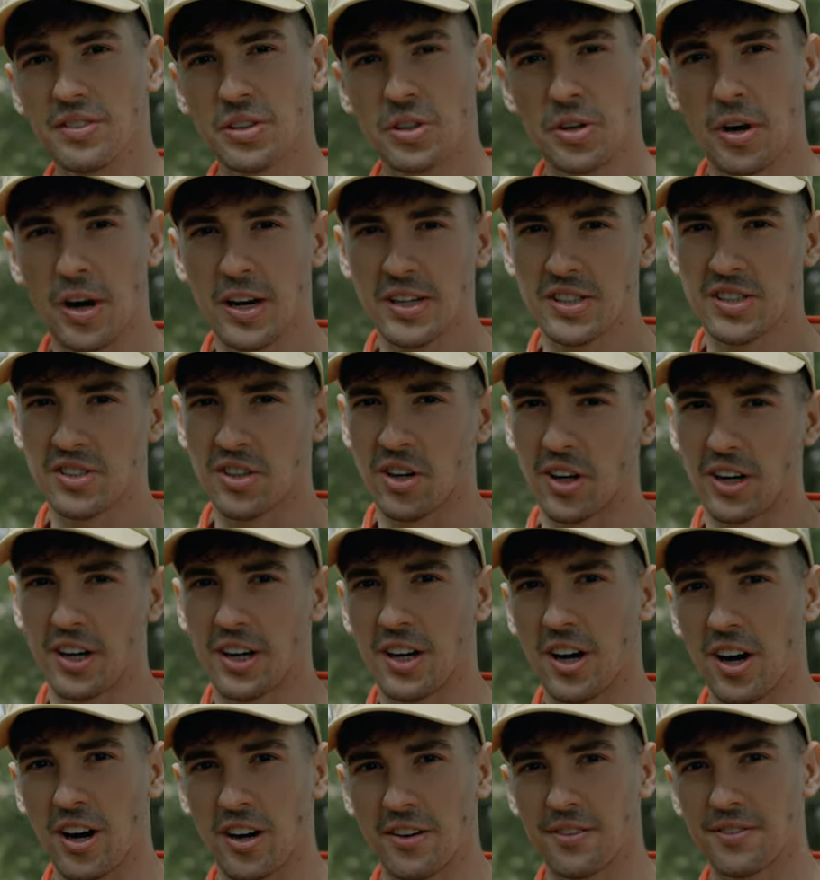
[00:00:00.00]
though I
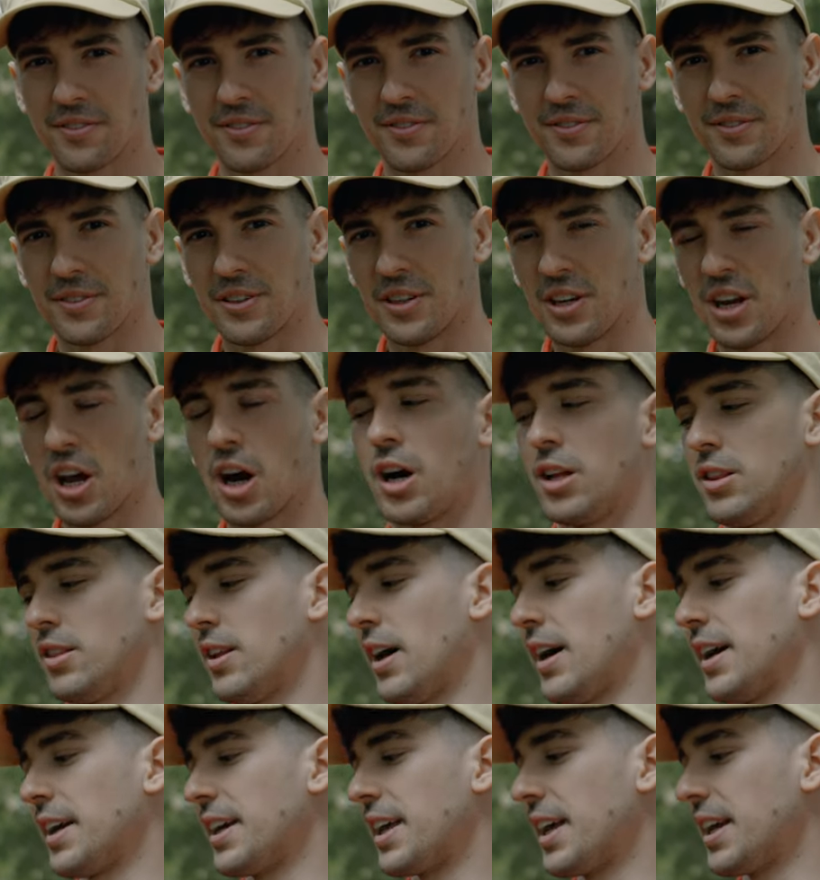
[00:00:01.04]
started off not
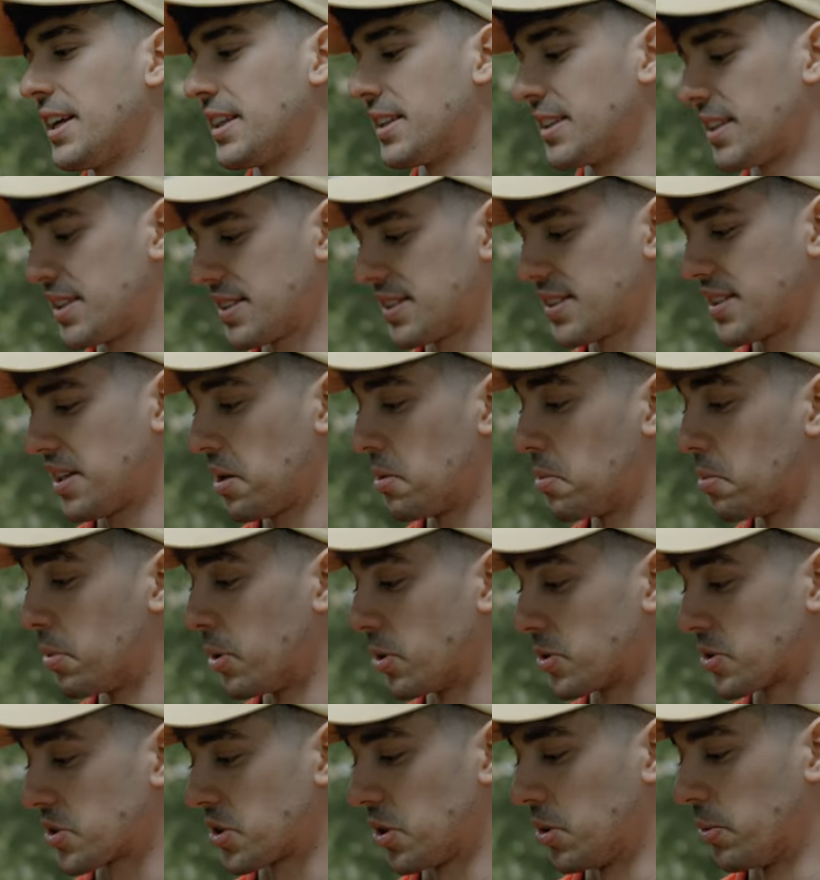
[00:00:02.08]
liking this
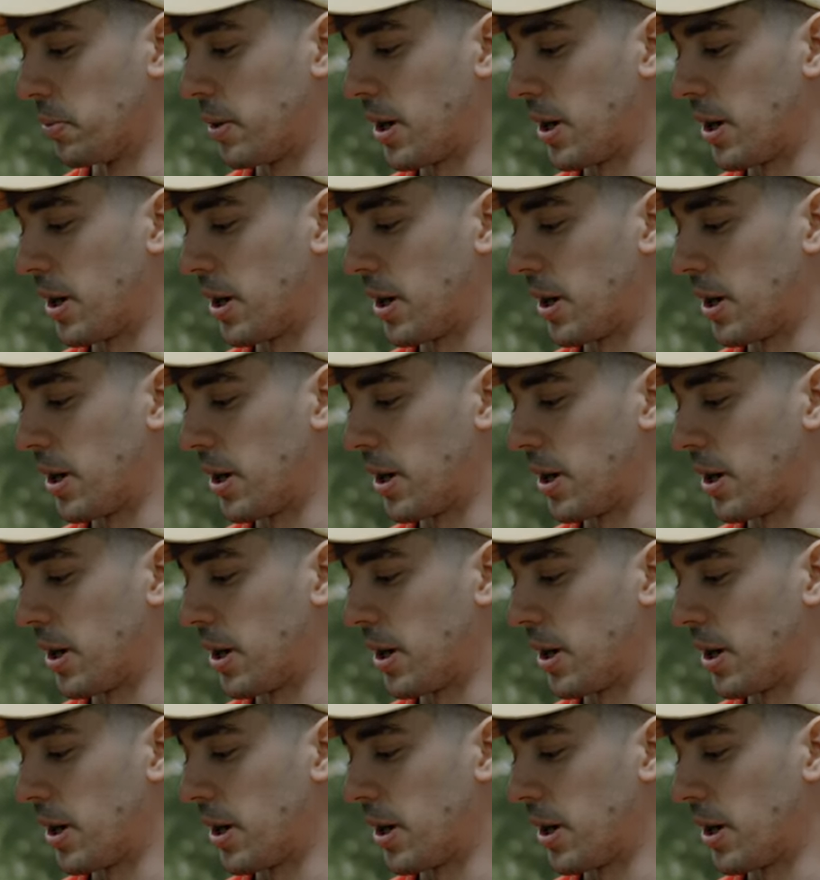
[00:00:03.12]
gimbal so